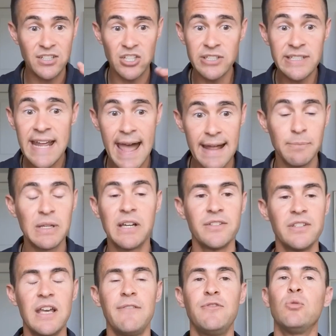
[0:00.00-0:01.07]
Just 10,
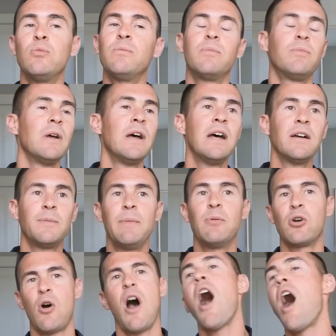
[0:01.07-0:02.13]
because if
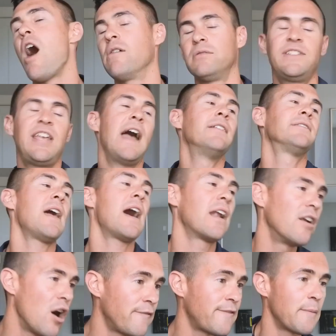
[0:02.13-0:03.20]
people go, 10's not
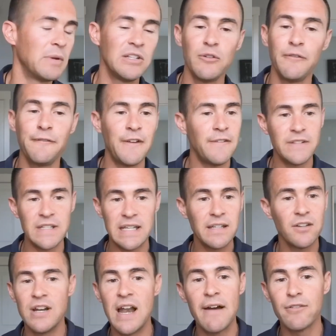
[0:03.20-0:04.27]
enough, I'm going to do 50.
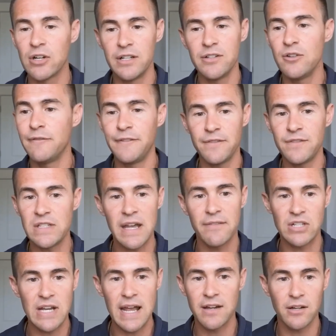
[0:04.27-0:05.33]
You're never going to do 50
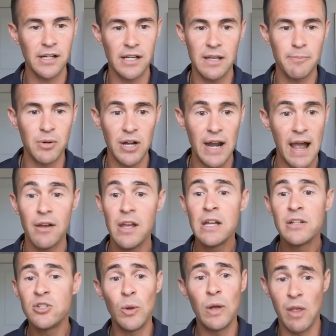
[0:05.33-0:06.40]
every day. You're going to get burnt out
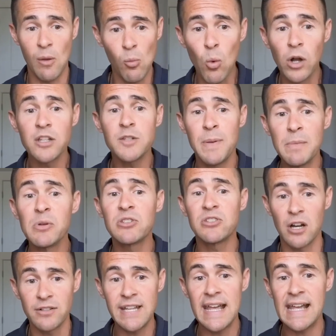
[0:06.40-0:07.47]
too. And then once people
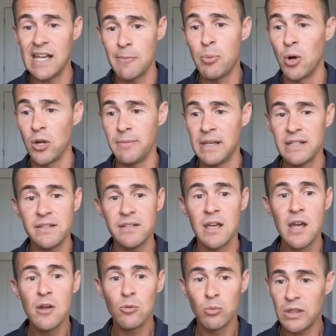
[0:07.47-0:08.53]
start taking appointments
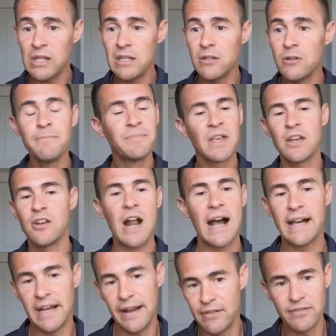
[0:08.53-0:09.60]
with you, you're
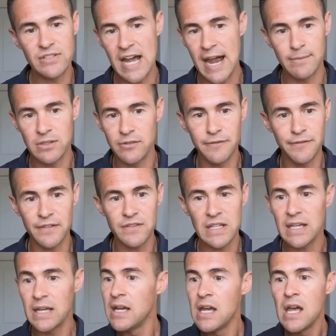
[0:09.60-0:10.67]
not going to have enough time to do
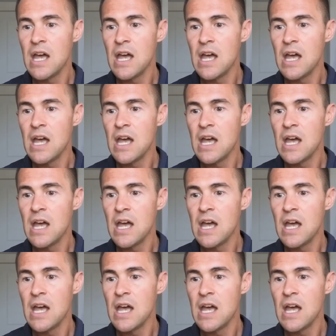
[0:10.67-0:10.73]
50.